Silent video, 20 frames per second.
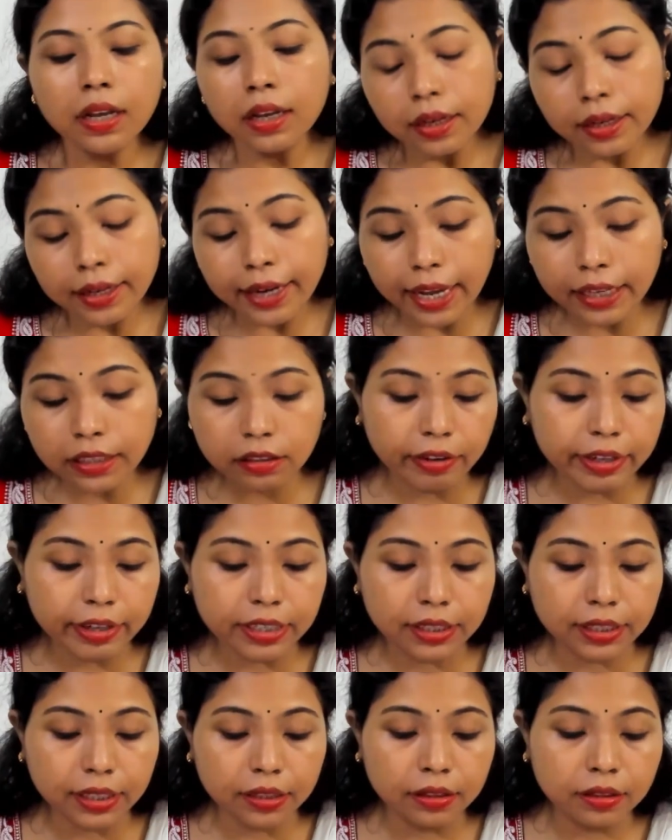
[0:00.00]
Next
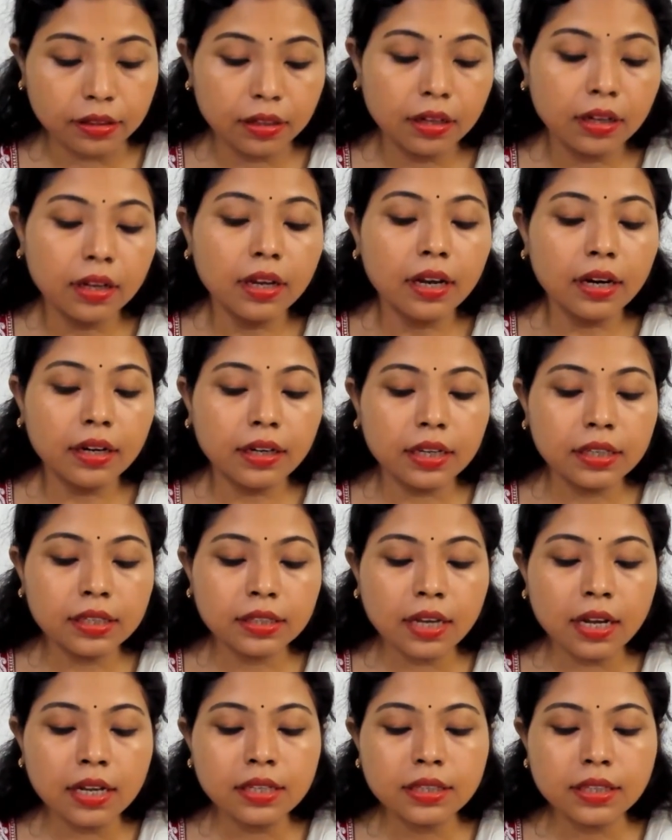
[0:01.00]
question.
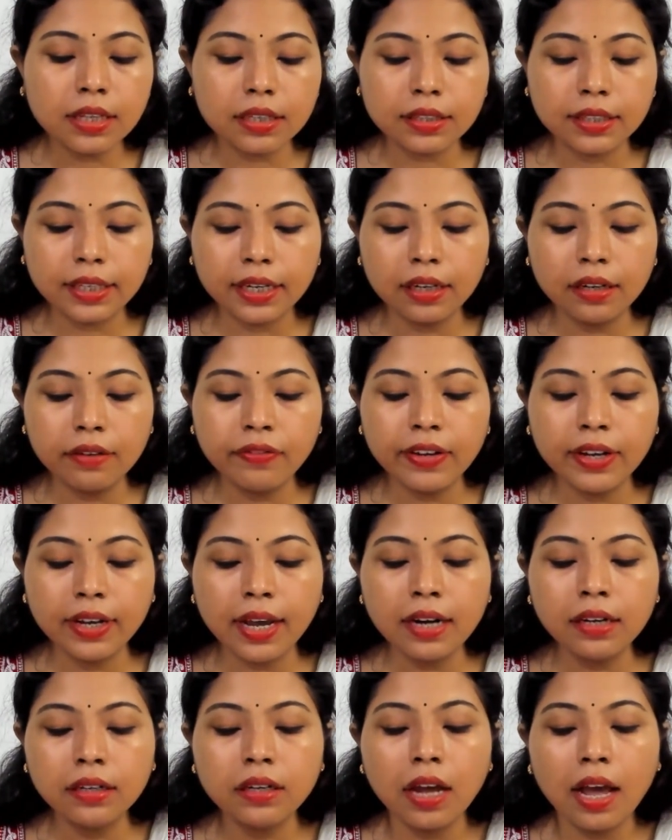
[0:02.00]
Discuss the
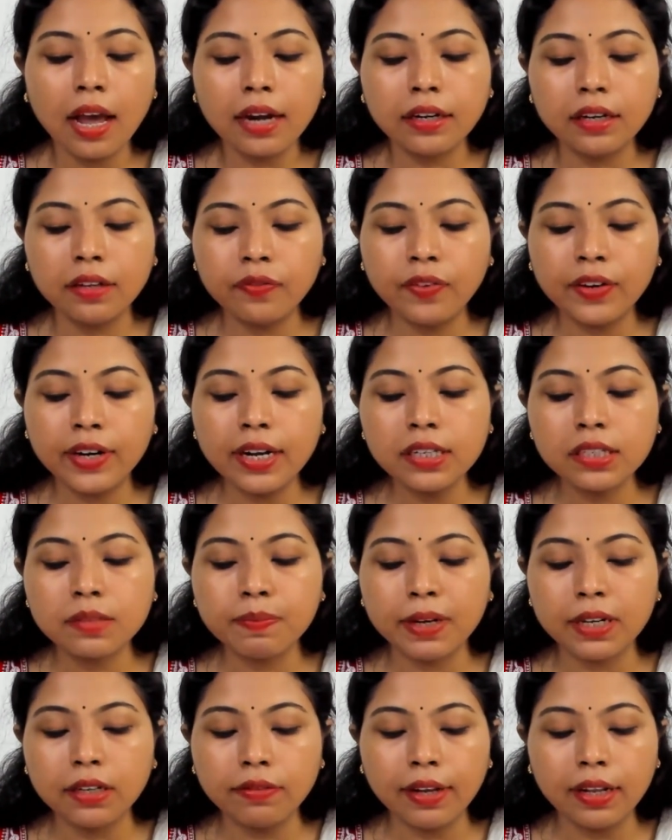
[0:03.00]
significant difference
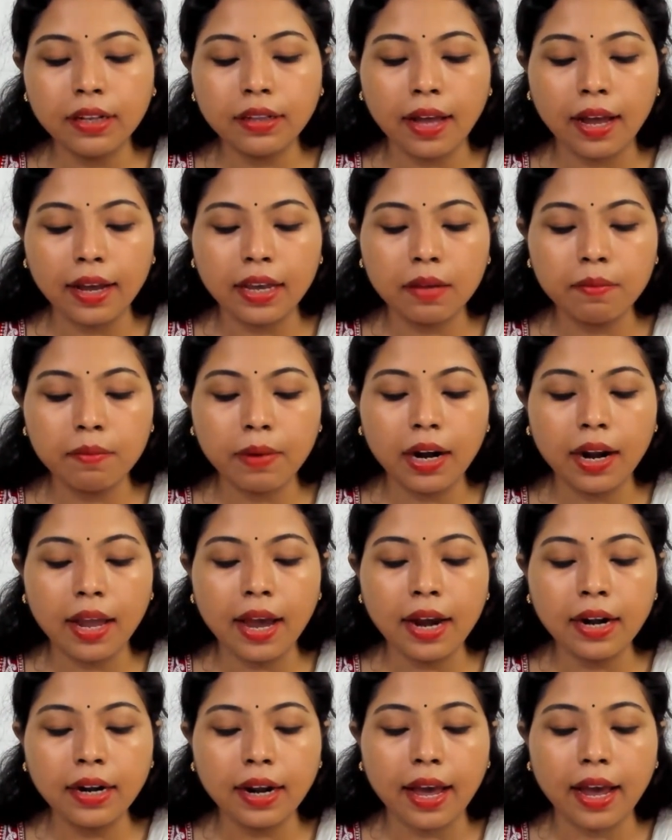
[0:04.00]
between the
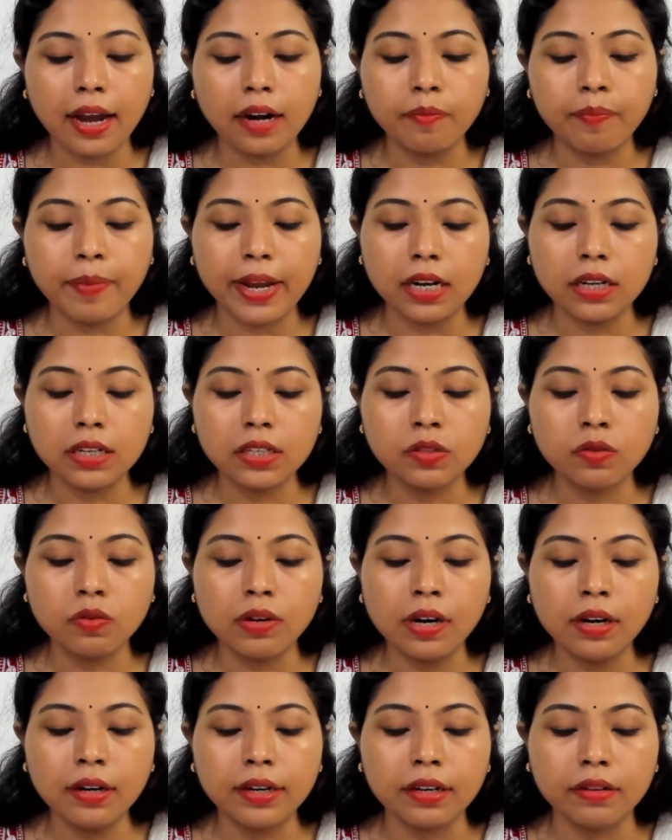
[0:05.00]
Himalayan and
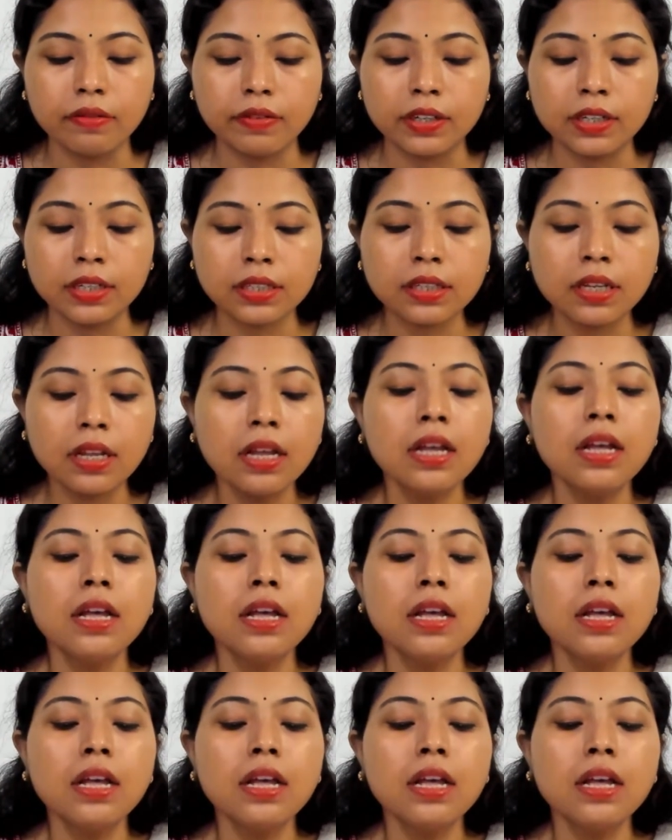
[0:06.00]
Peninsular rivers.